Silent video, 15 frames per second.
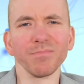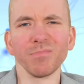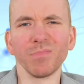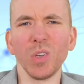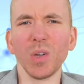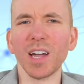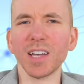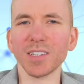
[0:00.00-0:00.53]

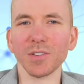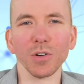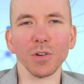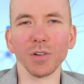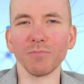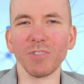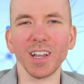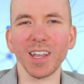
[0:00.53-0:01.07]
You guys are not
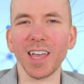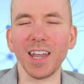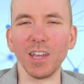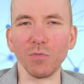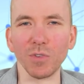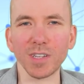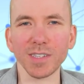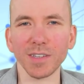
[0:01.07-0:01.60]
at really any
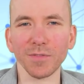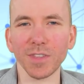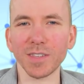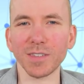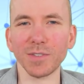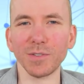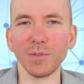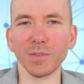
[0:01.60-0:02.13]
risk of
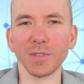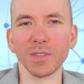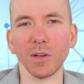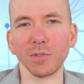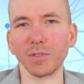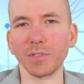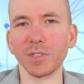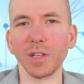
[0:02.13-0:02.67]
this news, so
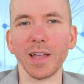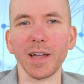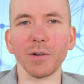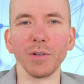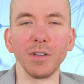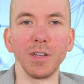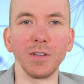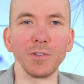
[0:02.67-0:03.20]
just chill out
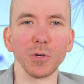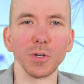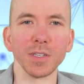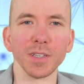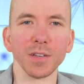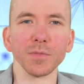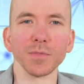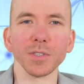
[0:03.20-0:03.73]
and enjoy
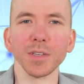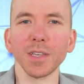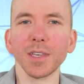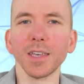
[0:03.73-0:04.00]
yourselves.